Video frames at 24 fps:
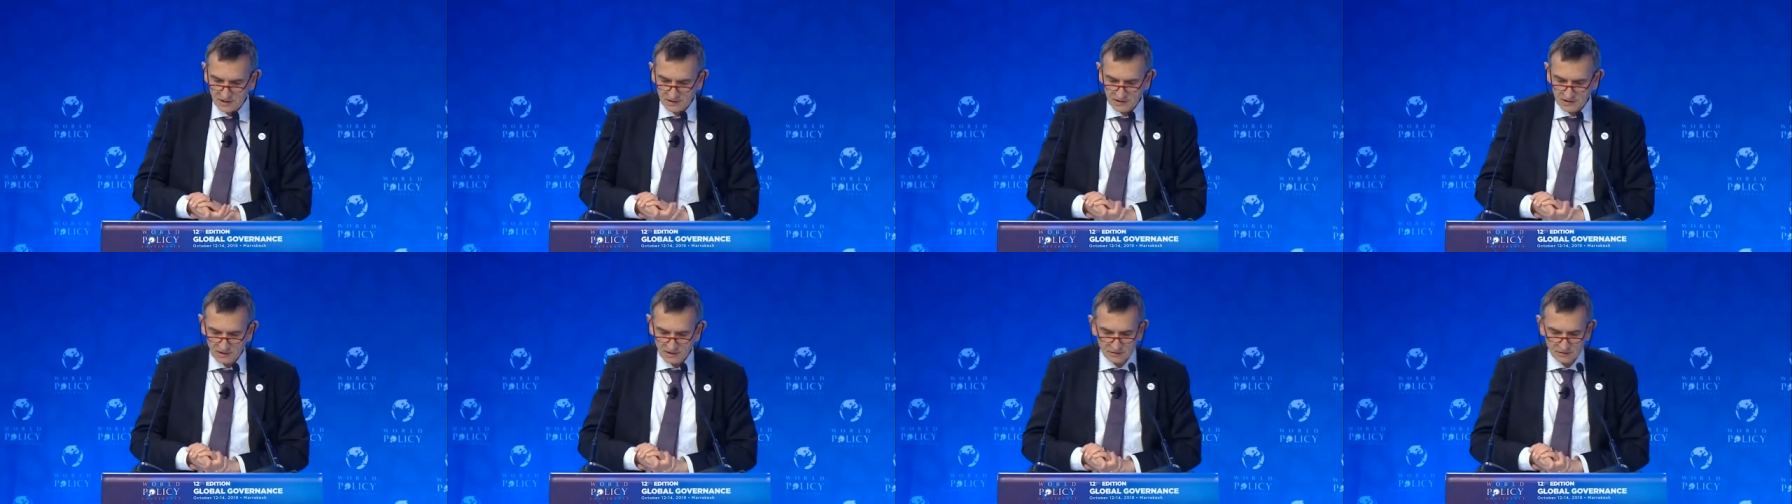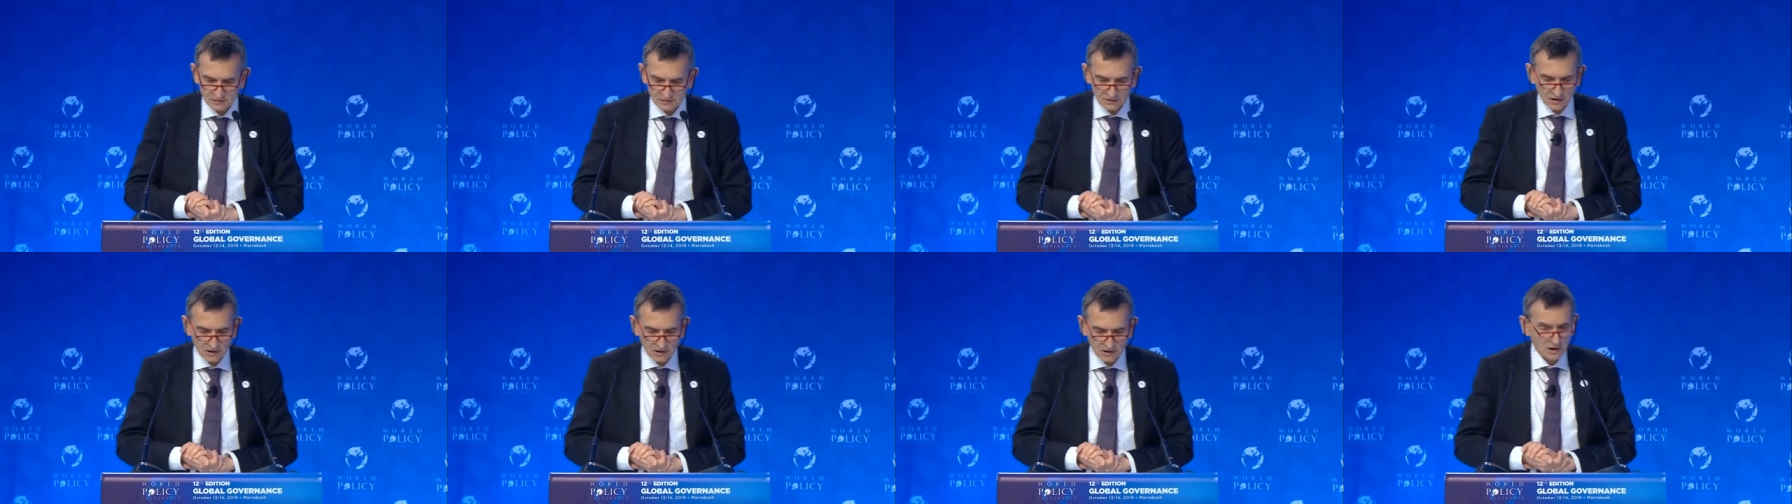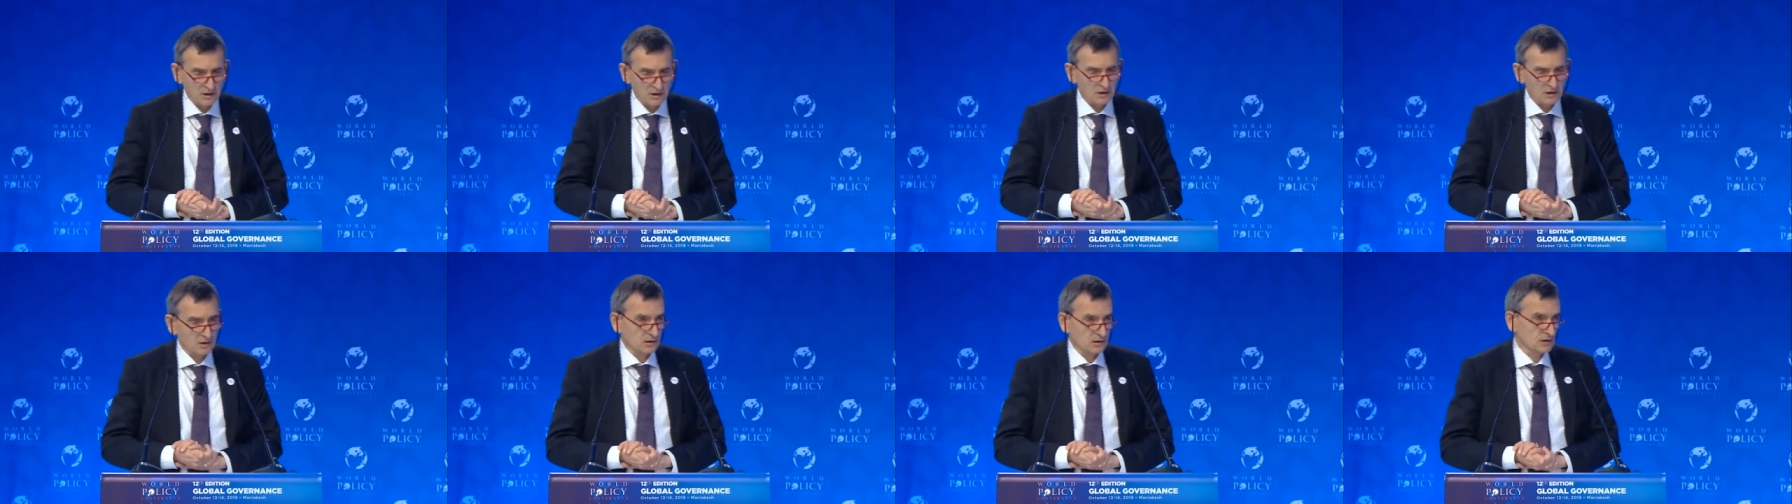country.
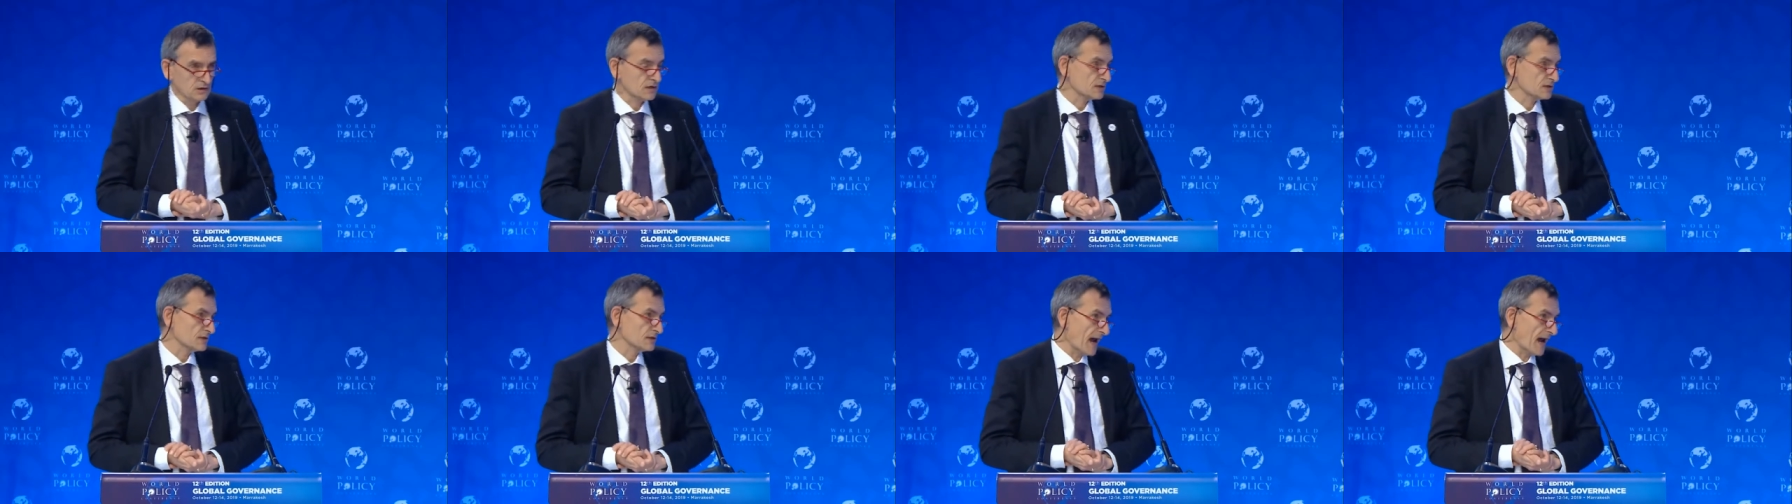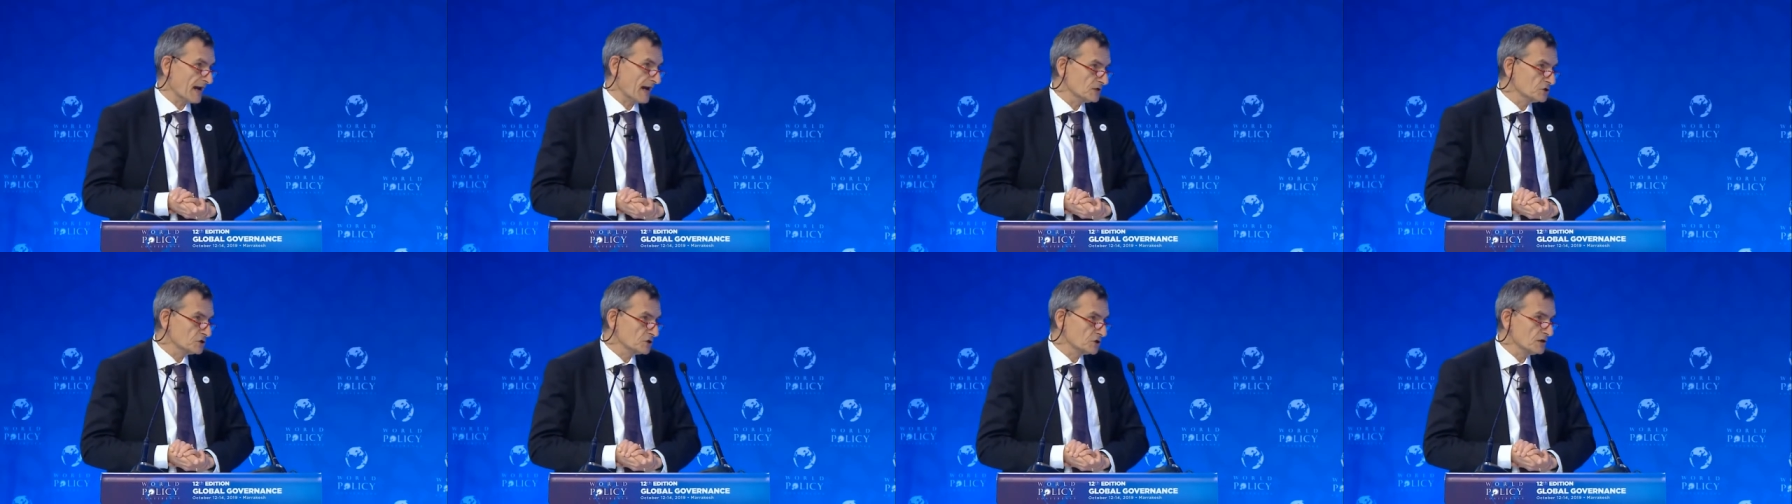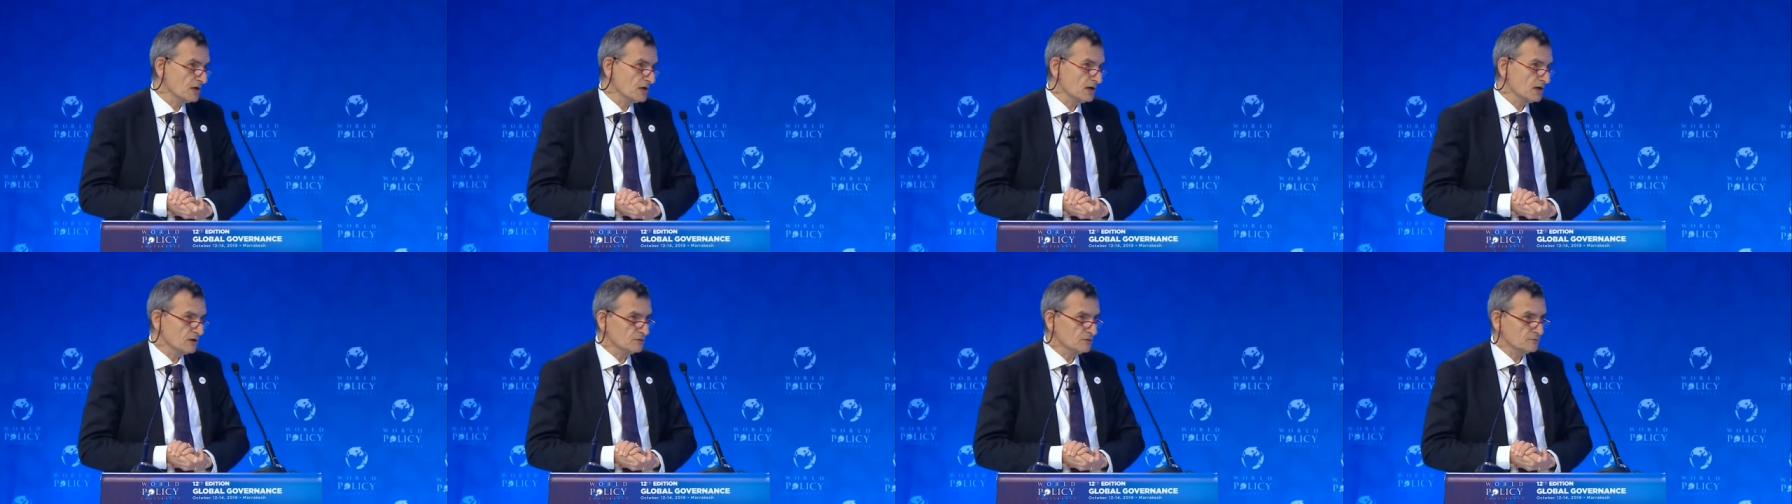He's an
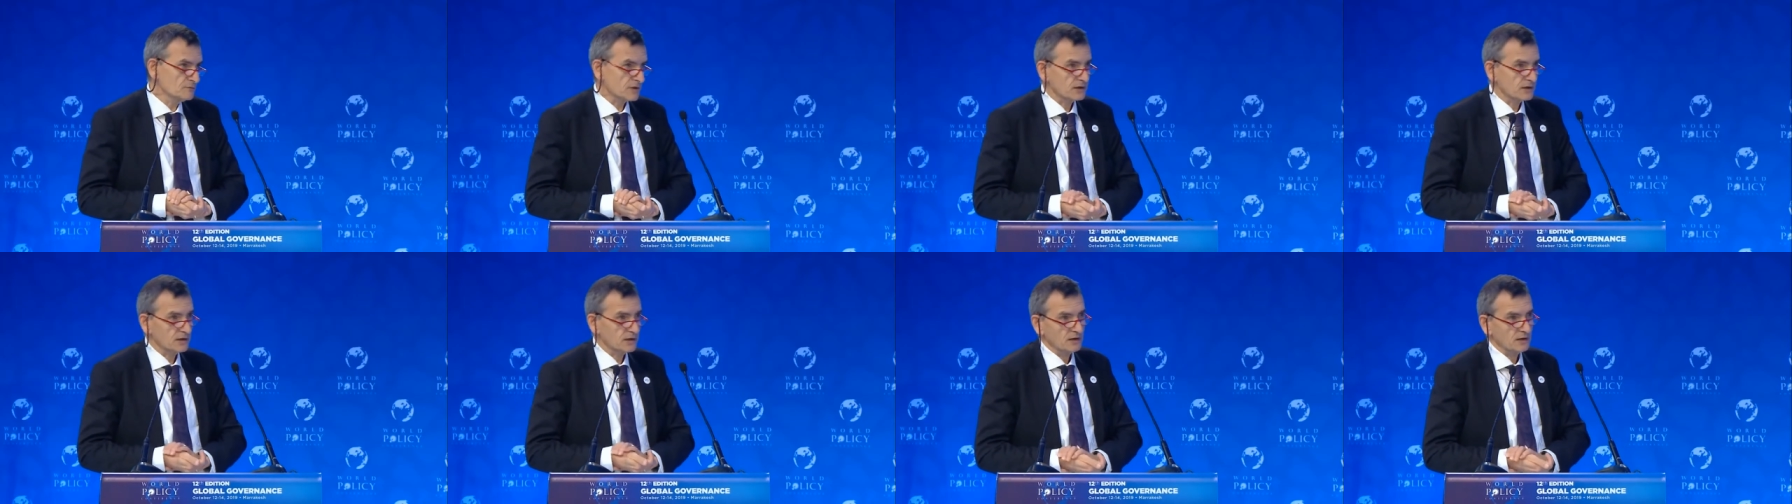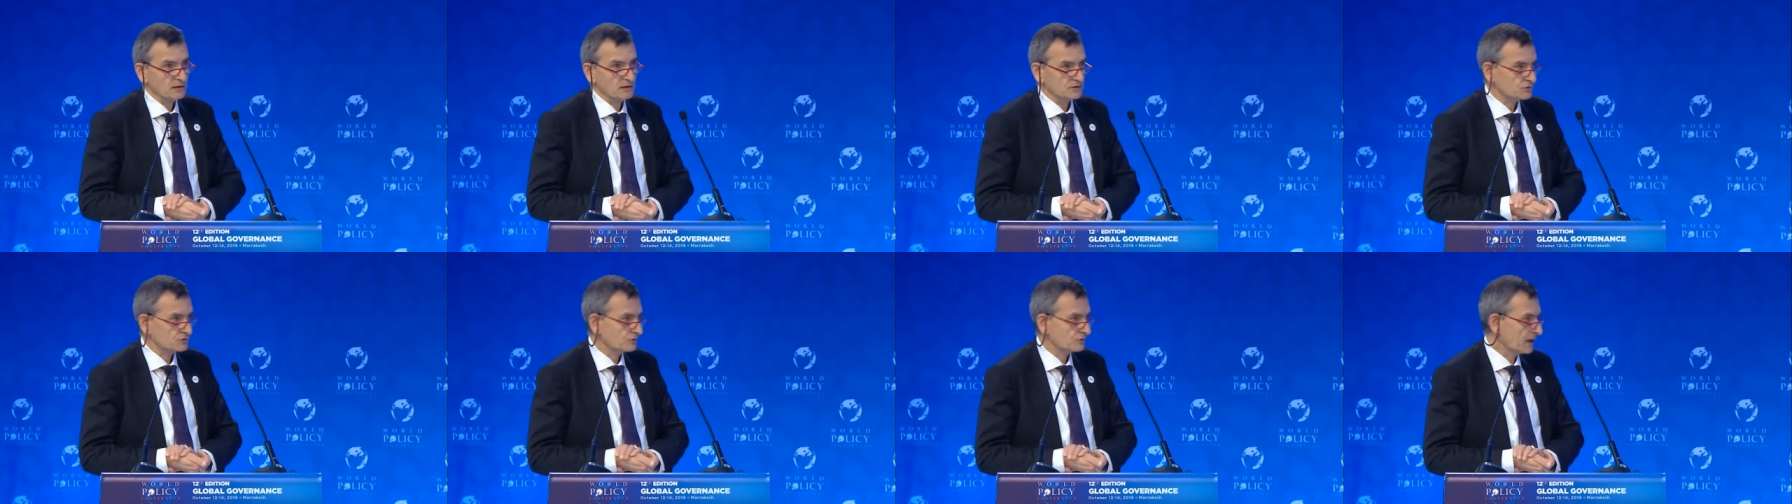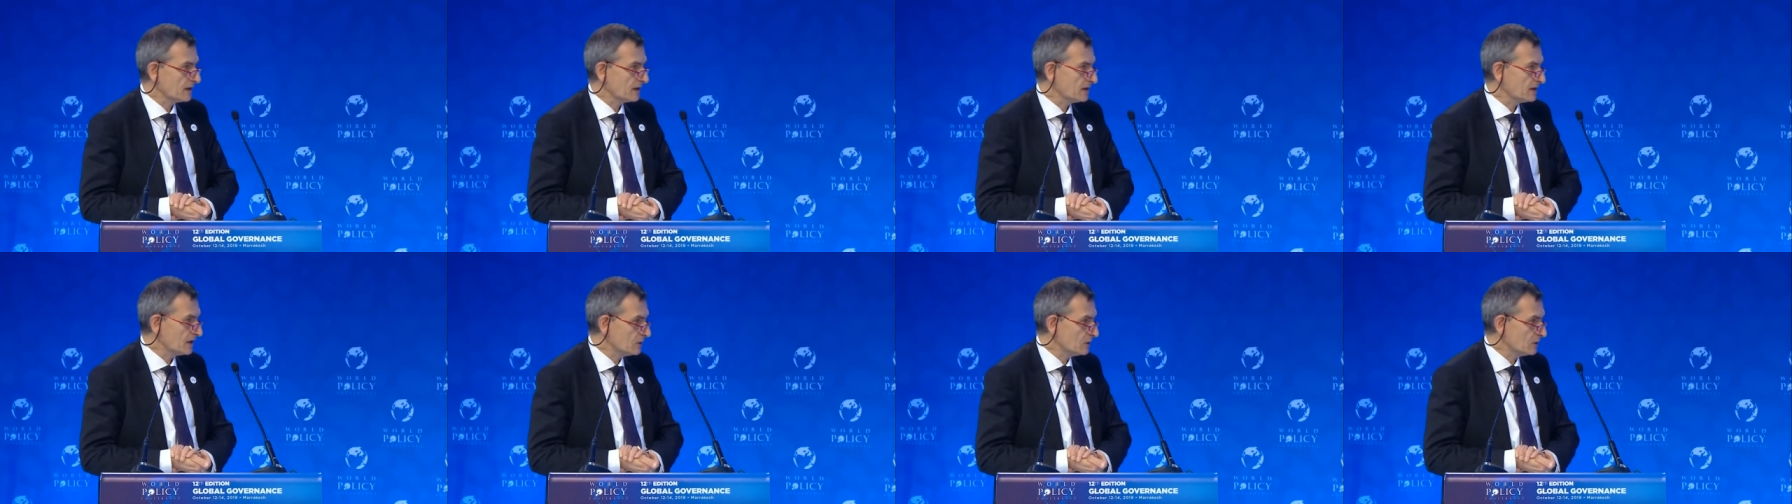engineer by training,